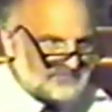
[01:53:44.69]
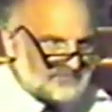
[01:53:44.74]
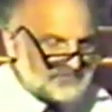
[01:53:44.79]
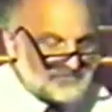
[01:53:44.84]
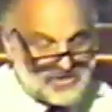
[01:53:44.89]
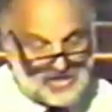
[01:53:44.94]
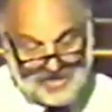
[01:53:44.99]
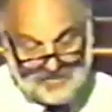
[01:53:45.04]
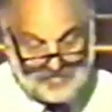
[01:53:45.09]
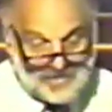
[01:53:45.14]

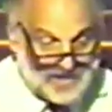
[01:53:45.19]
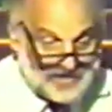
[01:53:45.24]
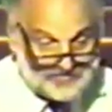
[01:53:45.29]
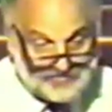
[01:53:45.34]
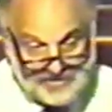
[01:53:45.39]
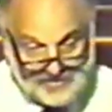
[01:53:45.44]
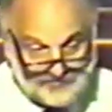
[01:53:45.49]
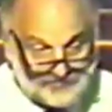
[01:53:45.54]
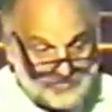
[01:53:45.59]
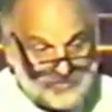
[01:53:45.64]
Not a bad
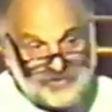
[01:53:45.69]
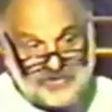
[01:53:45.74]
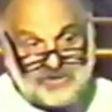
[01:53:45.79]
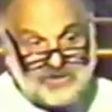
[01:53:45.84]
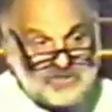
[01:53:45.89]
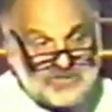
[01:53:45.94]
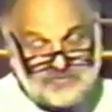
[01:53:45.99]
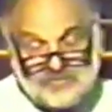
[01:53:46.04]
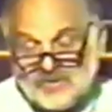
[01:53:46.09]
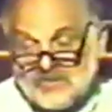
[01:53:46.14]
thing for
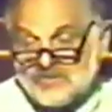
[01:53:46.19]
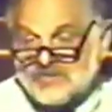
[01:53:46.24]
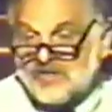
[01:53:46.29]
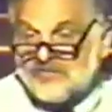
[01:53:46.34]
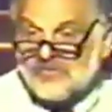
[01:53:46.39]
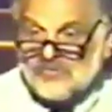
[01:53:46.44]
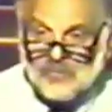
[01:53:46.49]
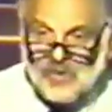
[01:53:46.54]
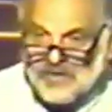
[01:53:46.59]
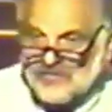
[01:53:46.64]
adults, because
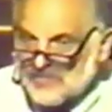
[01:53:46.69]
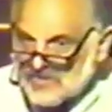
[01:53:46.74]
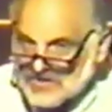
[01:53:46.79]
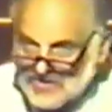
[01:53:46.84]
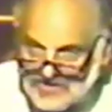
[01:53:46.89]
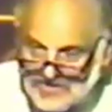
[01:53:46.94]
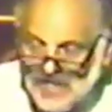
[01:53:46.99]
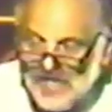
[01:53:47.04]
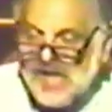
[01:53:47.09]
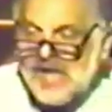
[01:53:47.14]
every one of
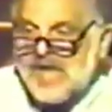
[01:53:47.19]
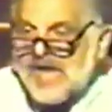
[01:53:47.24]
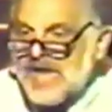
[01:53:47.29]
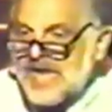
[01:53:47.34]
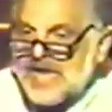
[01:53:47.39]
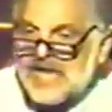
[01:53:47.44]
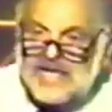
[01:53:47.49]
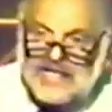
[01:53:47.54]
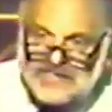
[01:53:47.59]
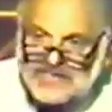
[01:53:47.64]
us
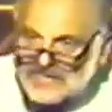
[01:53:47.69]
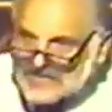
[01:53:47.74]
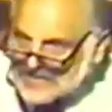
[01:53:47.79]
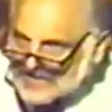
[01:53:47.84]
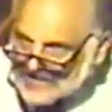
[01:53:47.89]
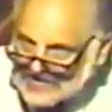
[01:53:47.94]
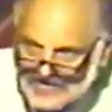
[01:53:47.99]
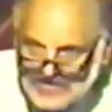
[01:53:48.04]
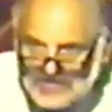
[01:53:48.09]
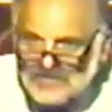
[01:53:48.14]

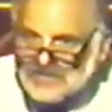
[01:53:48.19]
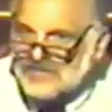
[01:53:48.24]
aches